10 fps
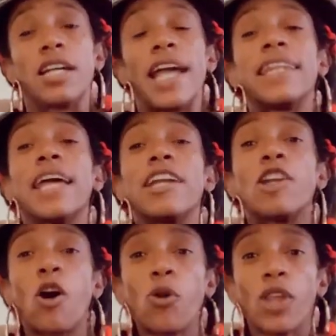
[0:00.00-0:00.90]
And they
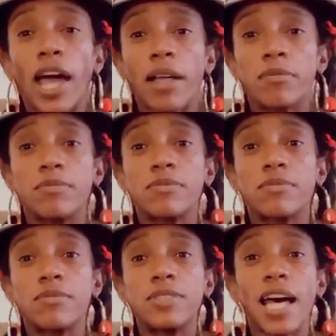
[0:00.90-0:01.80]
know that.
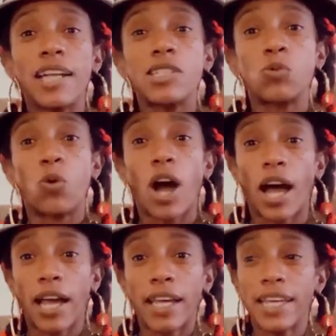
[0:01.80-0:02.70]
That is
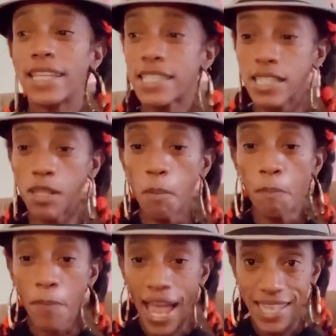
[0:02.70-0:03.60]
why it's the
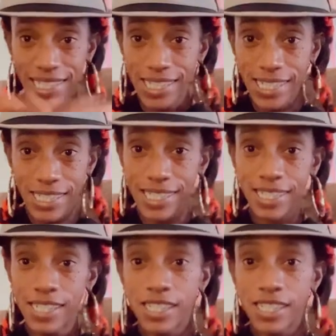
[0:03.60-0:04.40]
masses